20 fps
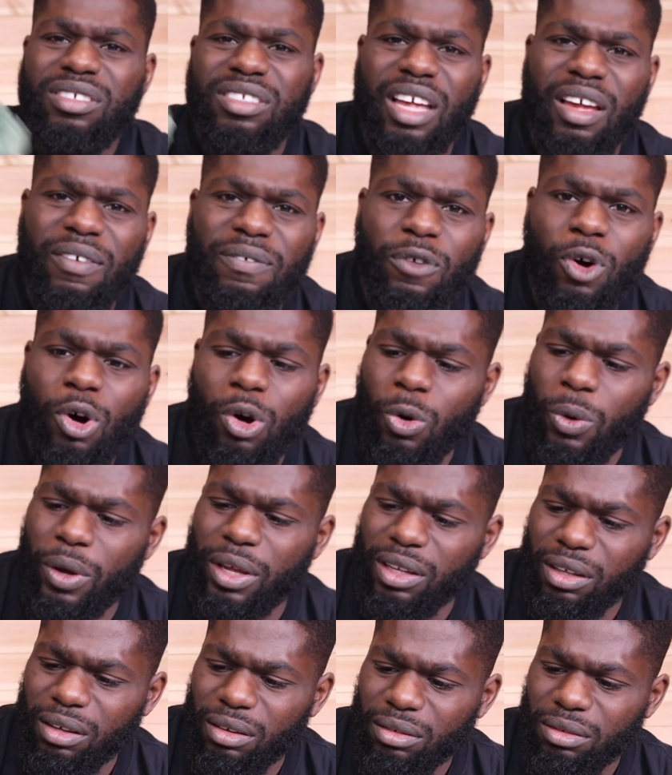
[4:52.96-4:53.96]
It's like
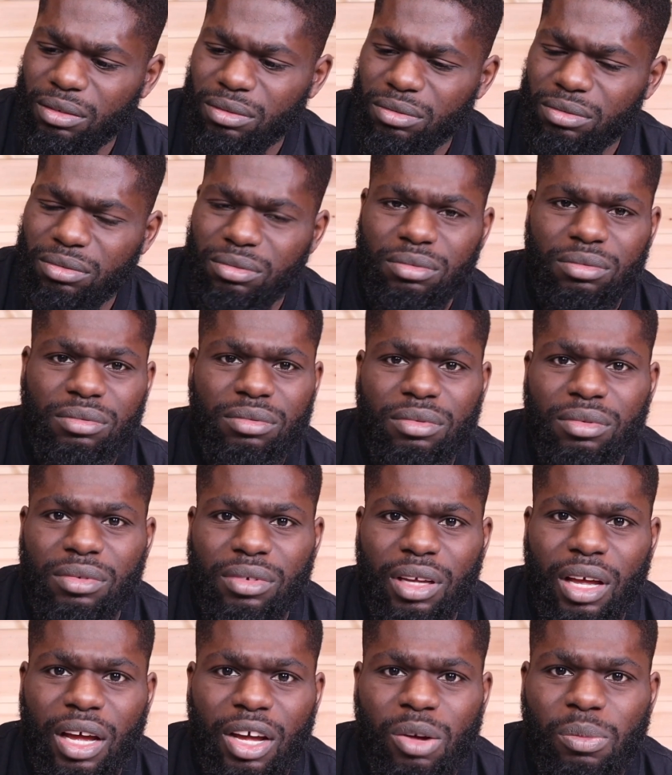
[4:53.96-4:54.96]
£4.
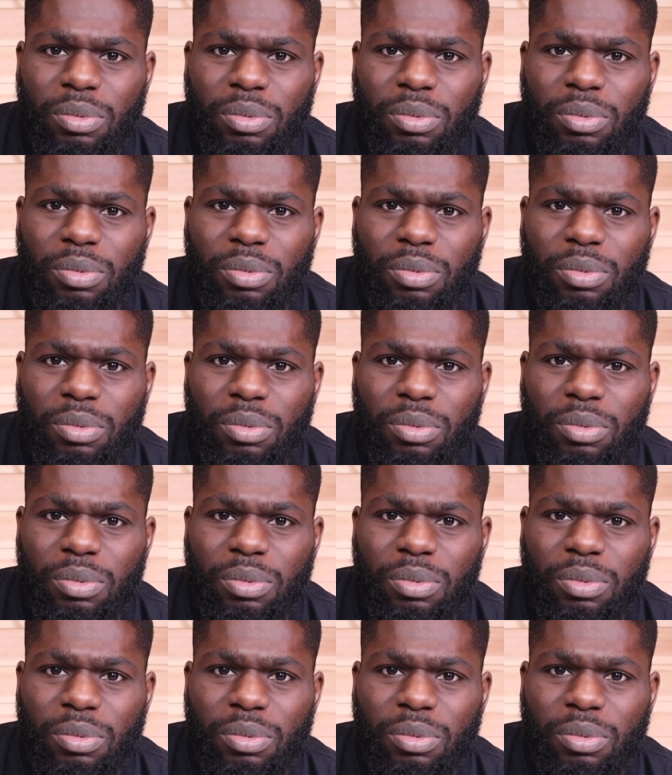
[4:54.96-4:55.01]
Can't